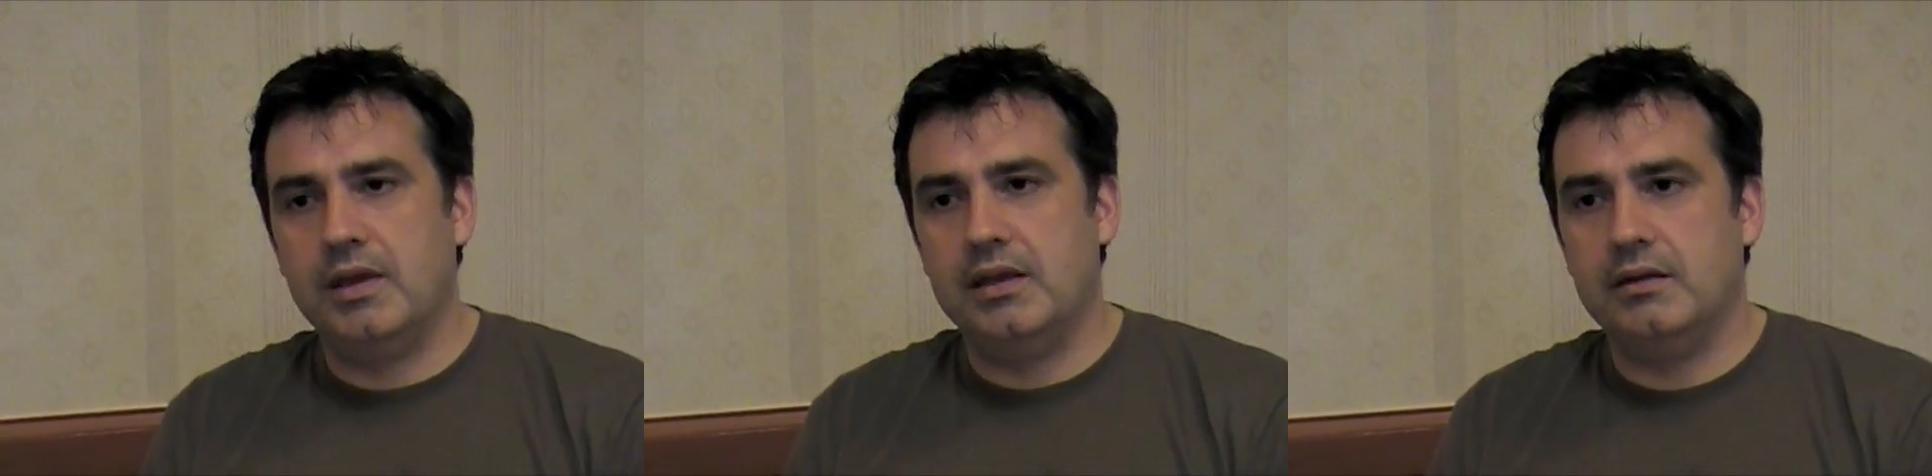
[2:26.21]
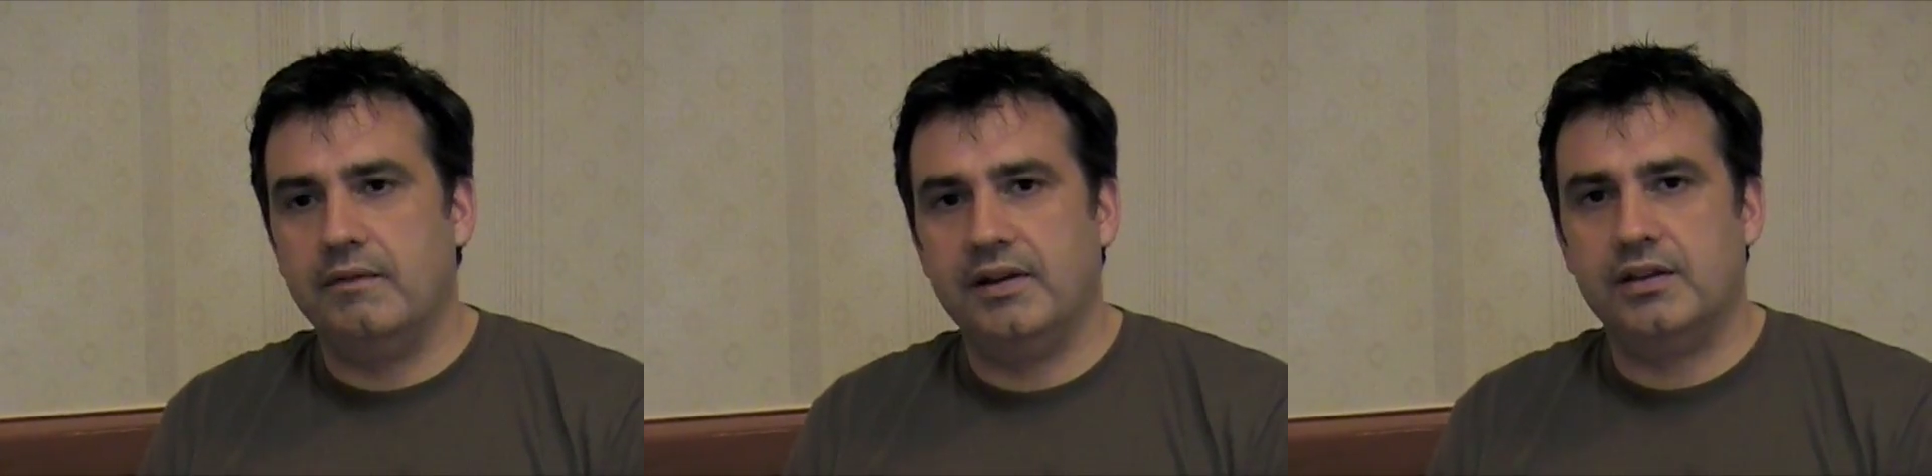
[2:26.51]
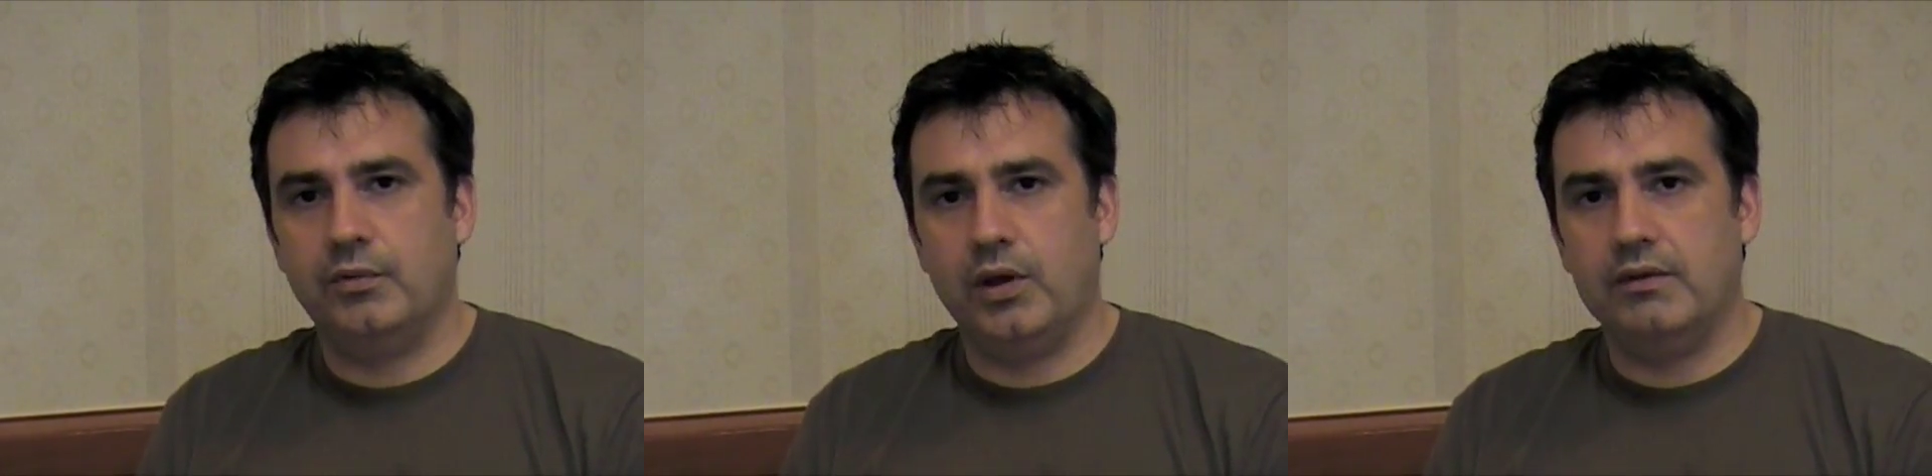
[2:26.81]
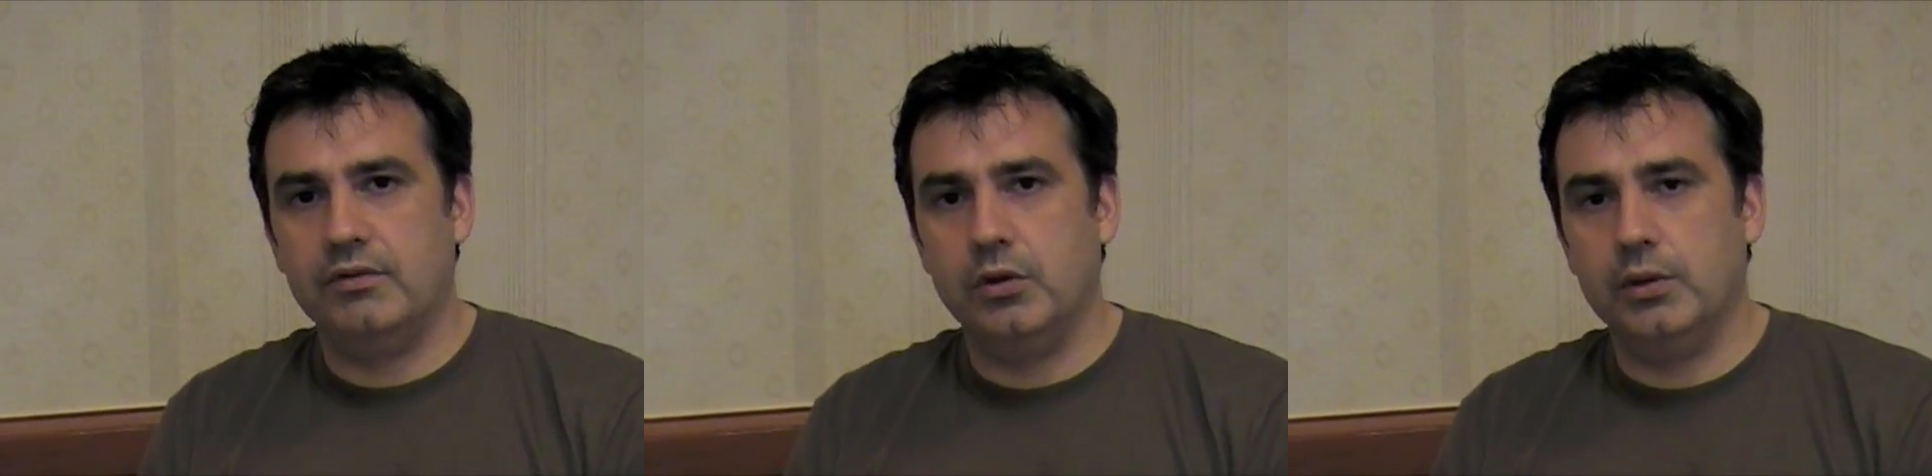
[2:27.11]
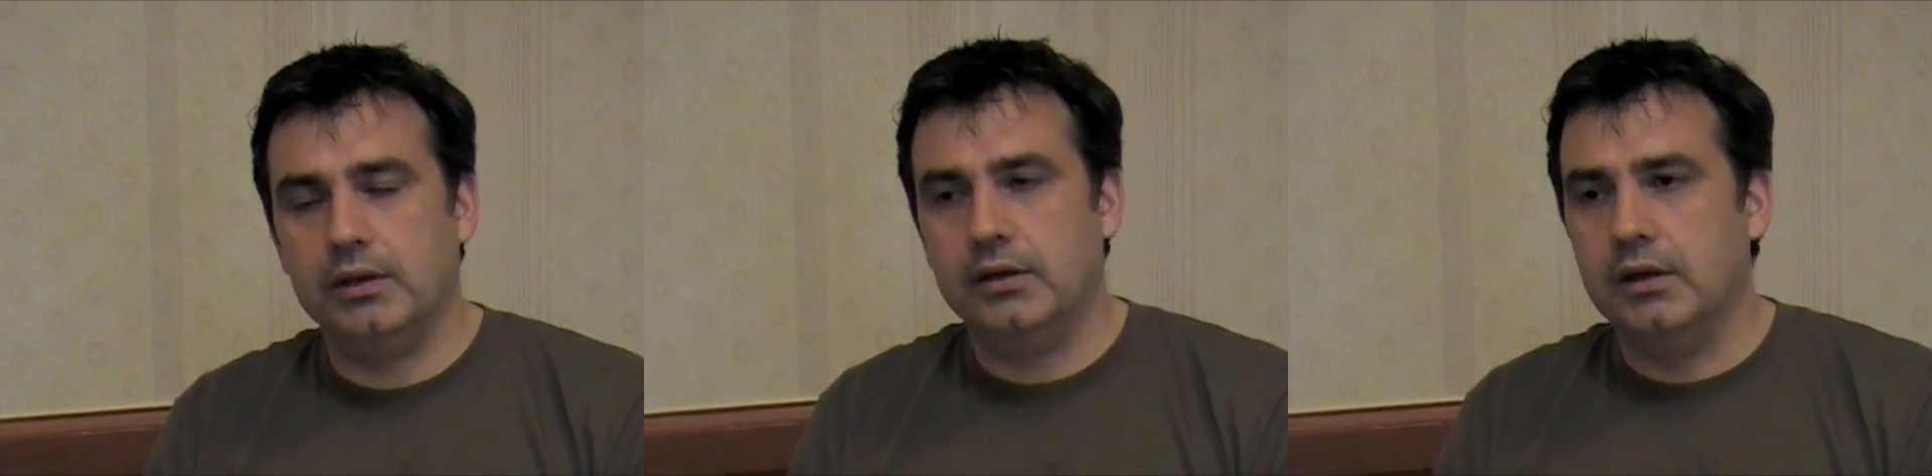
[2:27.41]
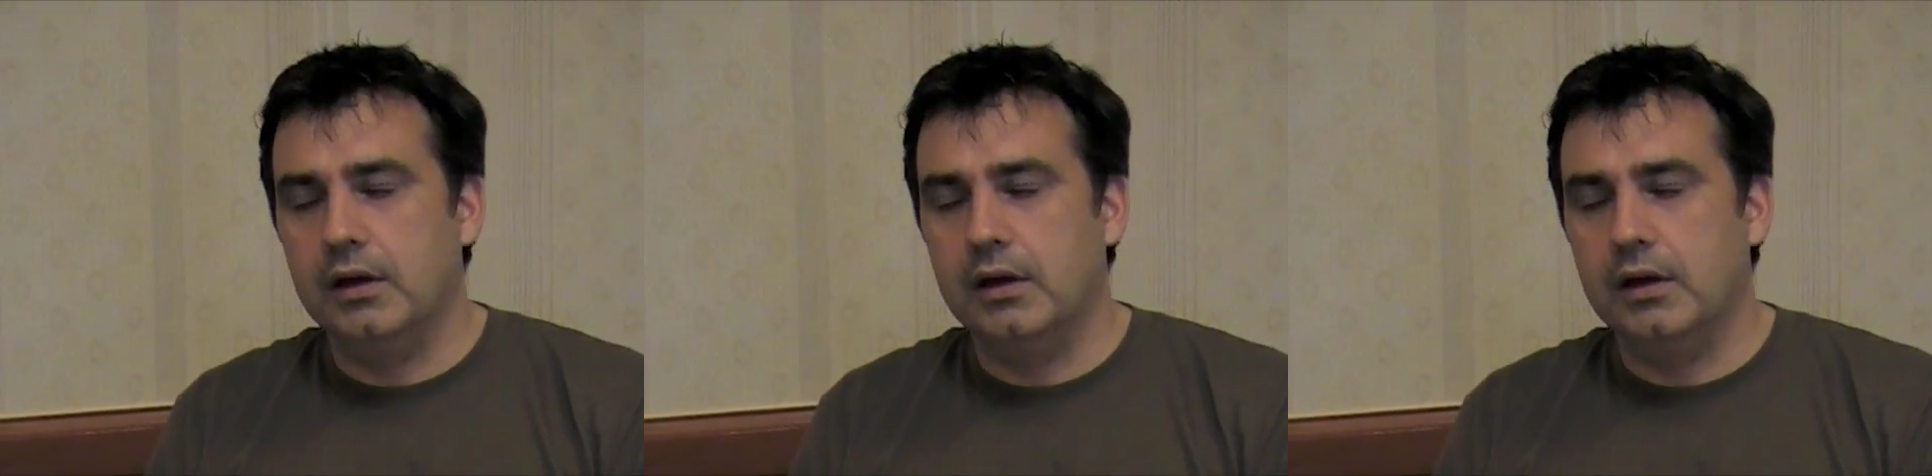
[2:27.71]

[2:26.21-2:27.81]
and effective way of doing